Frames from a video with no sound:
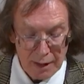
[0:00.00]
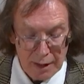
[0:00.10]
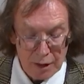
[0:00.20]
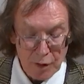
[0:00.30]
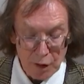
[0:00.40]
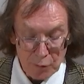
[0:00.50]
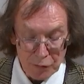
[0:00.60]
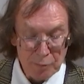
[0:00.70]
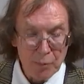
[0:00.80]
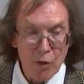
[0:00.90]

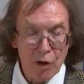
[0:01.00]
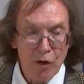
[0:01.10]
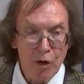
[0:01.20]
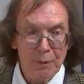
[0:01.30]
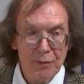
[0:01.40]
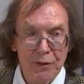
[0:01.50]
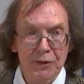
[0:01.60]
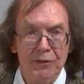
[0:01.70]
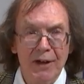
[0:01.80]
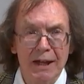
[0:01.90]
Heroes are more common
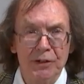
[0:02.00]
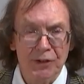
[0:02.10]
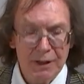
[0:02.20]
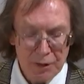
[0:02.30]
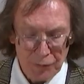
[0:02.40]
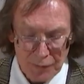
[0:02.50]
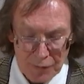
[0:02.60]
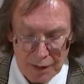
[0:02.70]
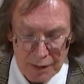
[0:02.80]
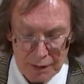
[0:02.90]
than deities
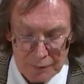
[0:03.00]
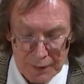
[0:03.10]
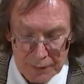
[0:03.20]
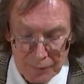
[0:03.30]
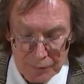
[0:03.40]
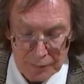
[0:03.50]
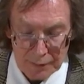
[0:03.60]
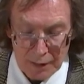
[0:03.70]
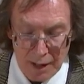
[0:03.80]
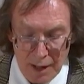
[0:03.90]
in the carvings,
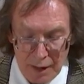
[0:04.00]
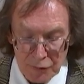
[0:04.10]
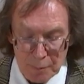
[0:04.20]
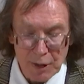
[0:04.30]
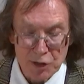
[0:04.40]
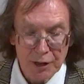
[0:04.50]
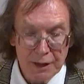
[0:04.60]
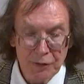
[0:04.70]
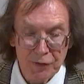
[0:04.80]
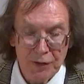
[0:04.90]

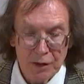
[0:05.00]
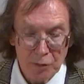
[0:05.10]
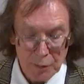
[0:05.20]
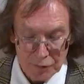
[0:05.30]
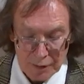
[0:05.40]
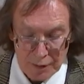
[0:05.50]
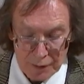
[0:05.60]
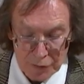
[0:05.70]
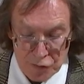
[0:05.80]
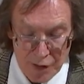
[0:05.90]
especially Sigurd,
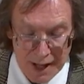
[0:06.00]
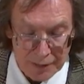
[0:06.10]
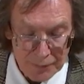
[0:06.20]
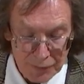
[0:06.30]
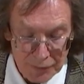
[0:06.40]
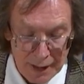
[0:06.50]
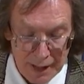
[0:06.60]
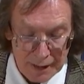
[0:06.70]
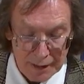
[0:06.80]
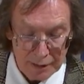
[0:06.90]
the dragon
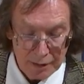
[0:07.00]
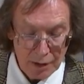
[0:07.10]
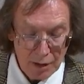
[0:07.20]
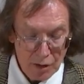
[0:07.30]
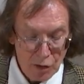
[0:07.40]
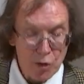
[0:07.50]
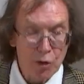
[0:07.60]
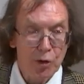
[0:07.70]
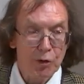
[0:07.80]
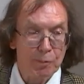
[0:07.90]
slayer,
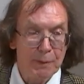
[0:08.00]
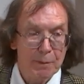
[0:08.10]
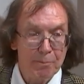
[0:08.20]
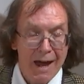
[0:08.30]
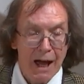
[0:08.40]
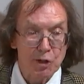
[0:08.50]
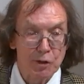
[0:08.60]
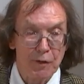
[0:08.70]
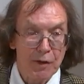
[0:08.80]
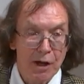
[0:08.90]
who could be a
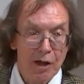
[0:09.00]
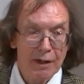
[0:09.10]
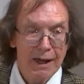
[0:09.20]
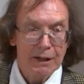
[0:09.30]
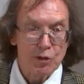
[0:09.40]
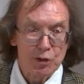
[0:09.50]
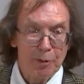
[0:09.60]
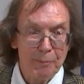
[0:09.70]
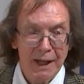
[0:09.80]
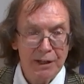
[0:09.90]
match for the
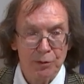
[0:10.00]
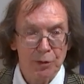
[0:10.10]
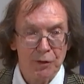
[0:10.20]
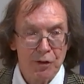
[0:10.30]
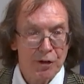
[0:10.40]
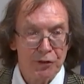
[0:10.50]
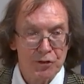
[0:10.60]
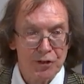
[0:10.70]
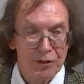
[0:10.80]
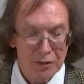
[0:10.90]
archangel Michael, the
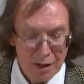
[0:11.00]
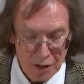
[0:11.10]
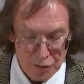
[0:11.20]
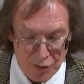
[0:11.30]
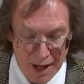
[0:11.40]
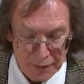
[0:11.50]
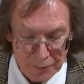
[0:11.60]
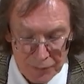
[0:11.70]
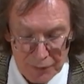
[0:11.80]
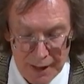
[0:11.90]
Christian
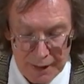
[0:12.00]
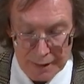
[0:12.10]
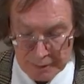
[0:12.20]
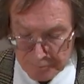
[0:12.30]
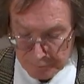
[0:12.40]
dragon slayer.